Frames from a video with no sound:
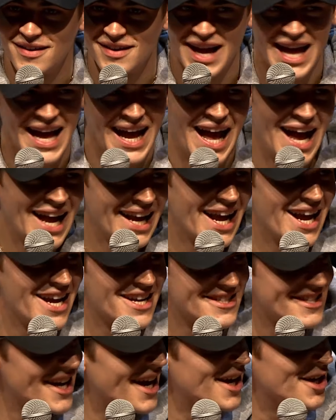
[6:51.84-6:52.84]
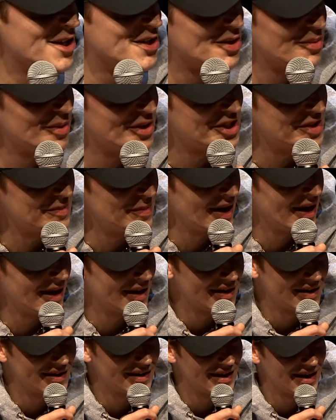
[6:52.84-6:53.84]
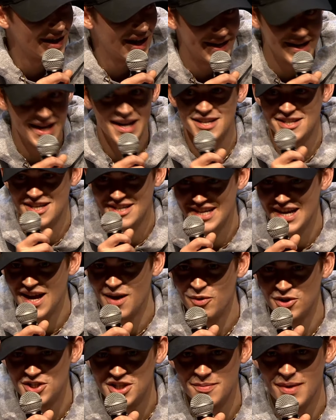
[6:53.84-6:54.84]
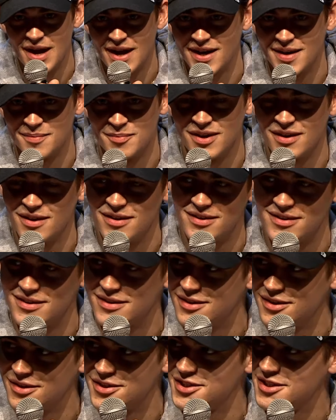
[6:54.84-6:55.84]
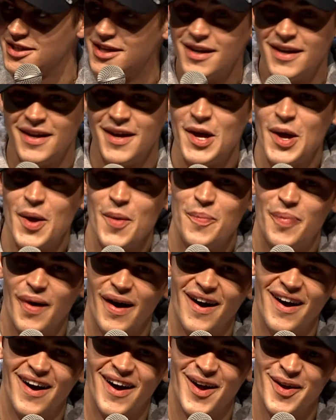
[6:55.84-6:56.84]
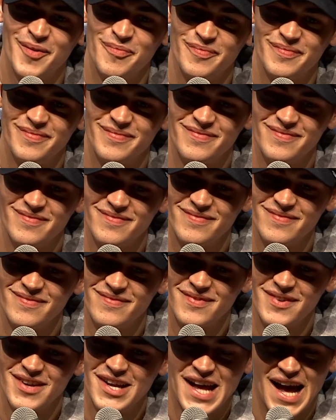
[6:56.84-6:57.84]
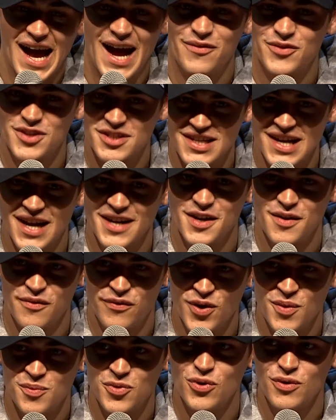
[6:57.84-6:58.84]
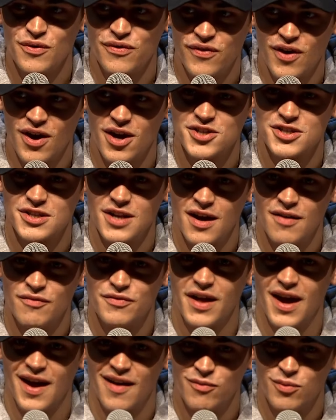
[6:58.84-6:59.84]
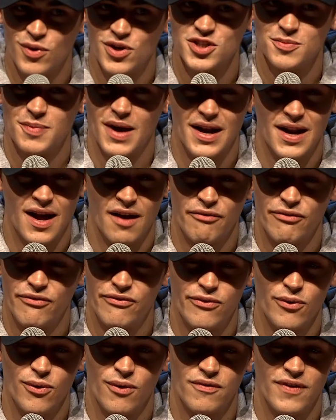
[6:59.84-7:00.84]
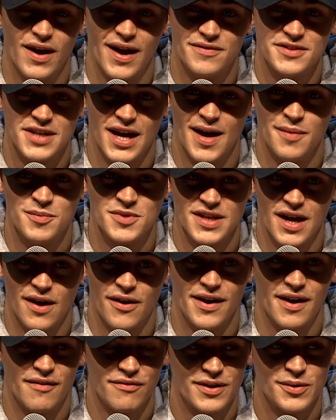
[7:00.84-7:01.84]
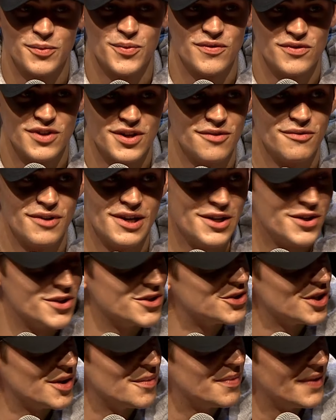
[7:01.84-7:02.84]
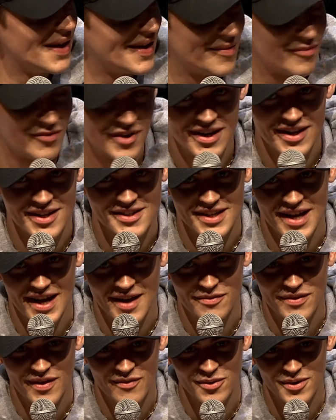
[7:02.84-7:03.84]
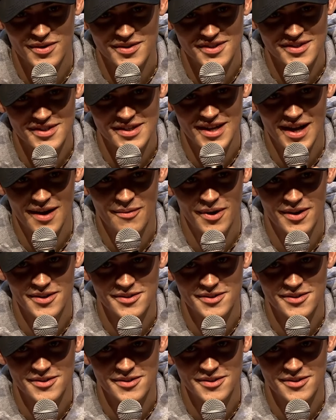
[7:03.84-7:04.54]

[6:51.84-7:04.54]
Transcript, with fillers: I get excited to watch it back. And then, as I say, I watch it back and I'm like, oh, gosh. But I have to say, I did a film called First Love that I've watched back like 4 or 5 times now, and I think we've did a really good job, and I'm really excited for everyone to see that one.